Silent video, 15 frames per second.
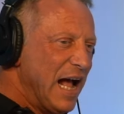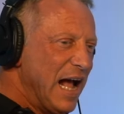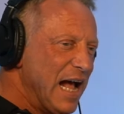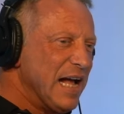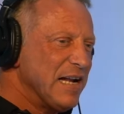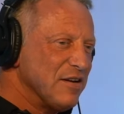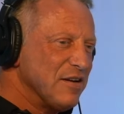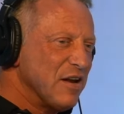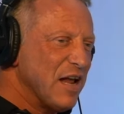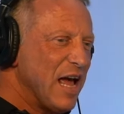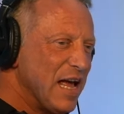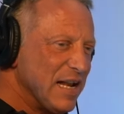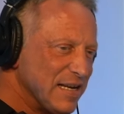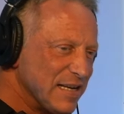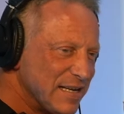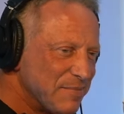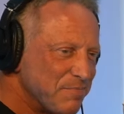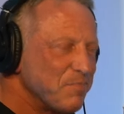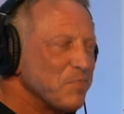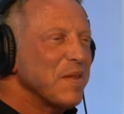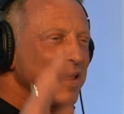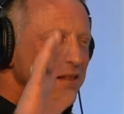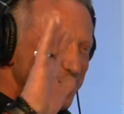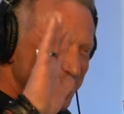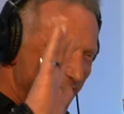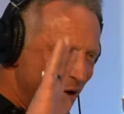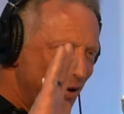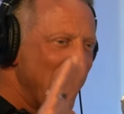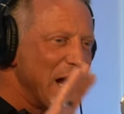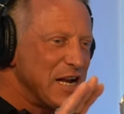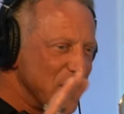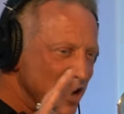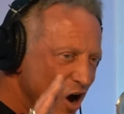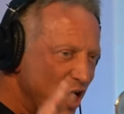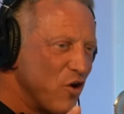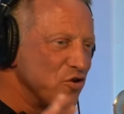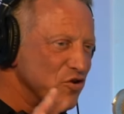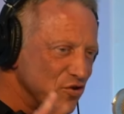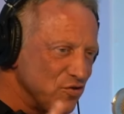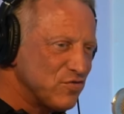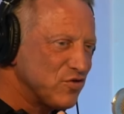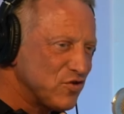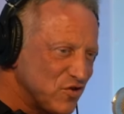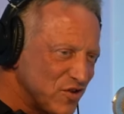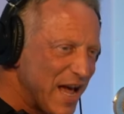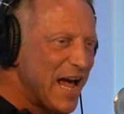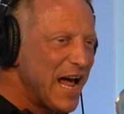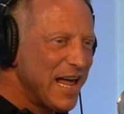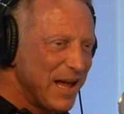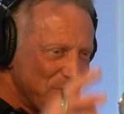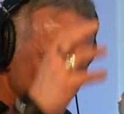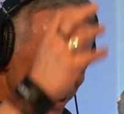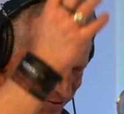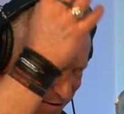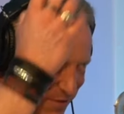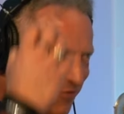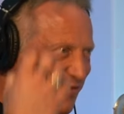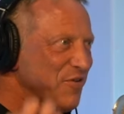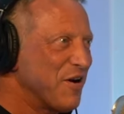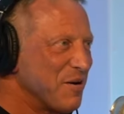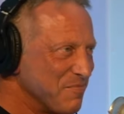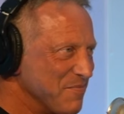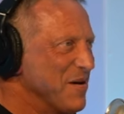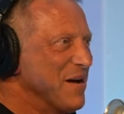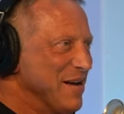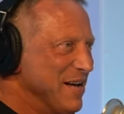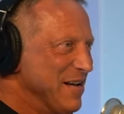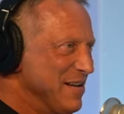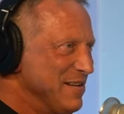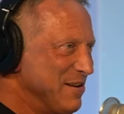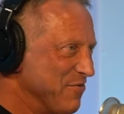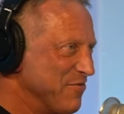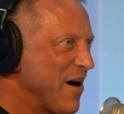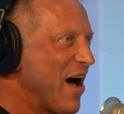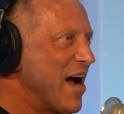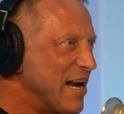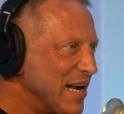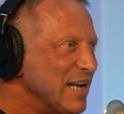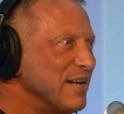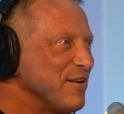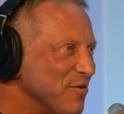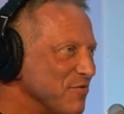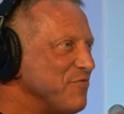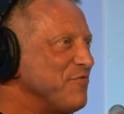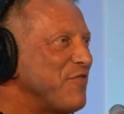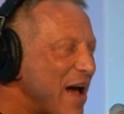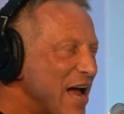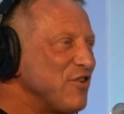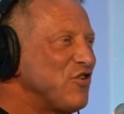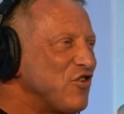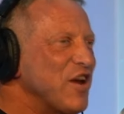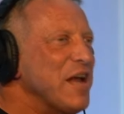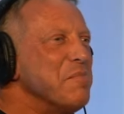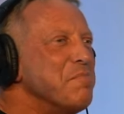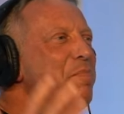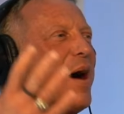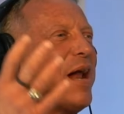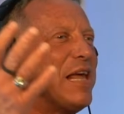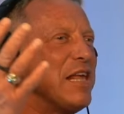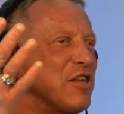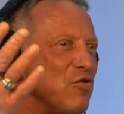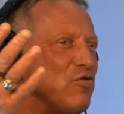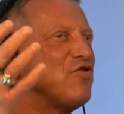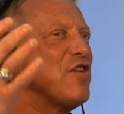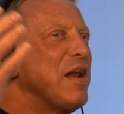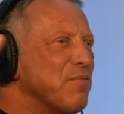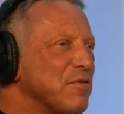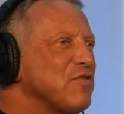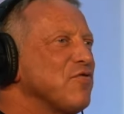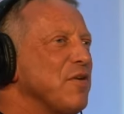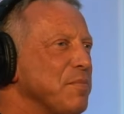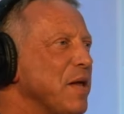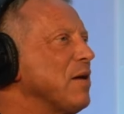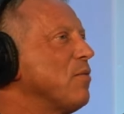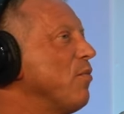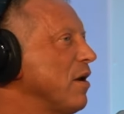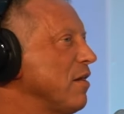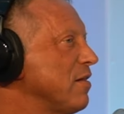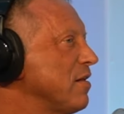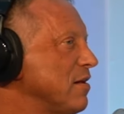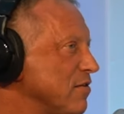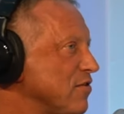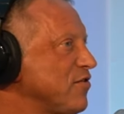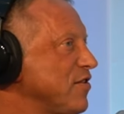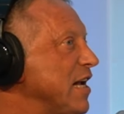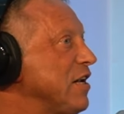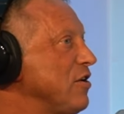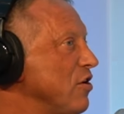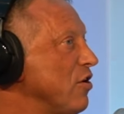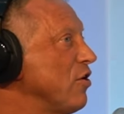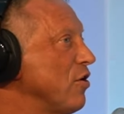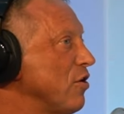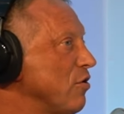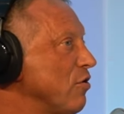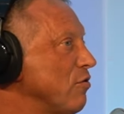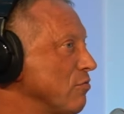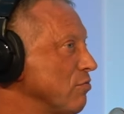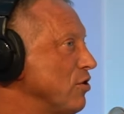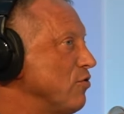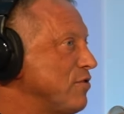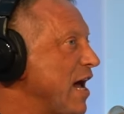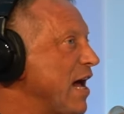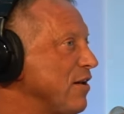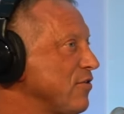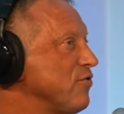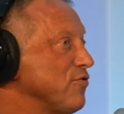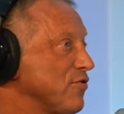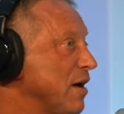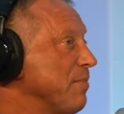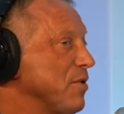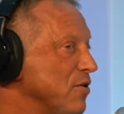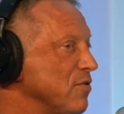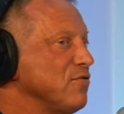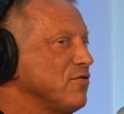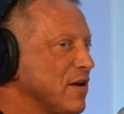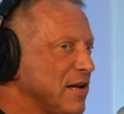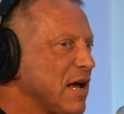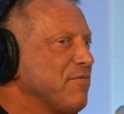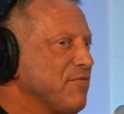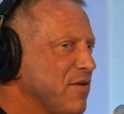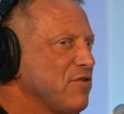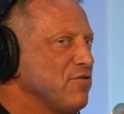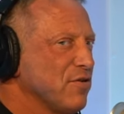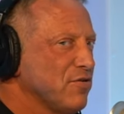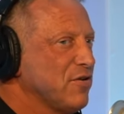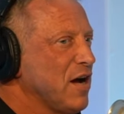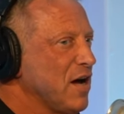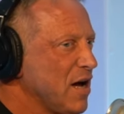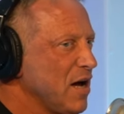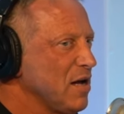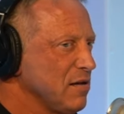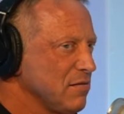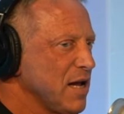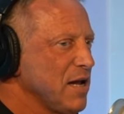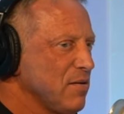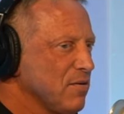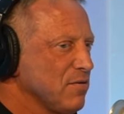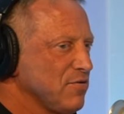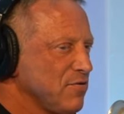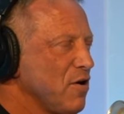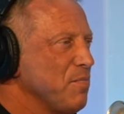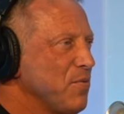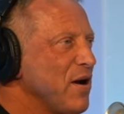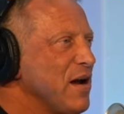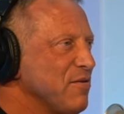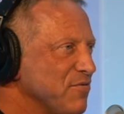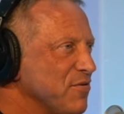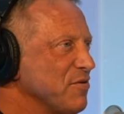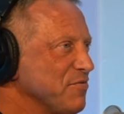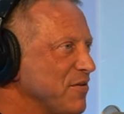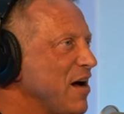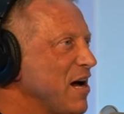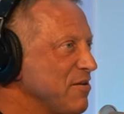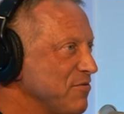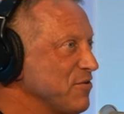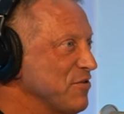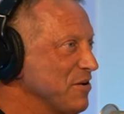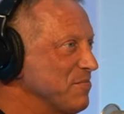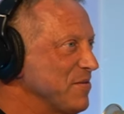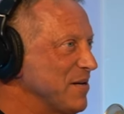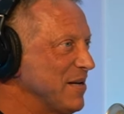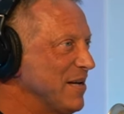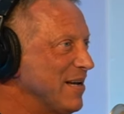And and now I know you say it wasn't from divine intervention, but it, you said it was from like one of the senior lieutenants or something who said that Fredericks guy, they ought to start praying for a five or something.